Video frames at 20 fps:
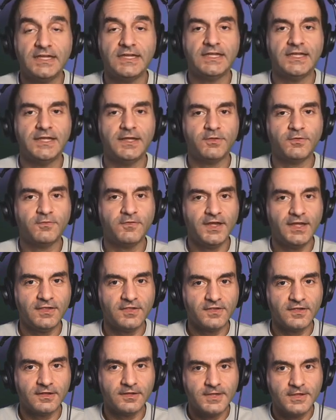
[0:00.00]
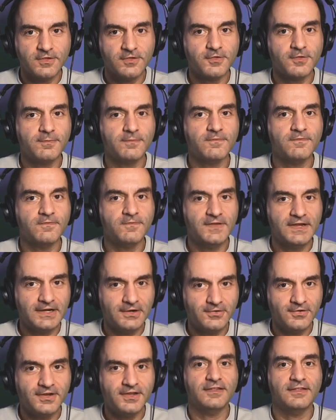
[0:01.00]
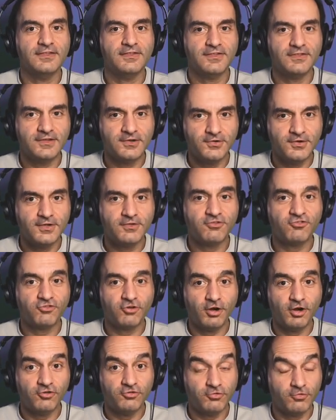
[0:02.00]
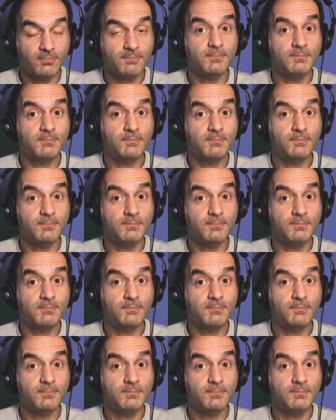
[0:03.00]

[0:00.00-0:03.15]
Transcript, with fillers: He is facing some very serious charges,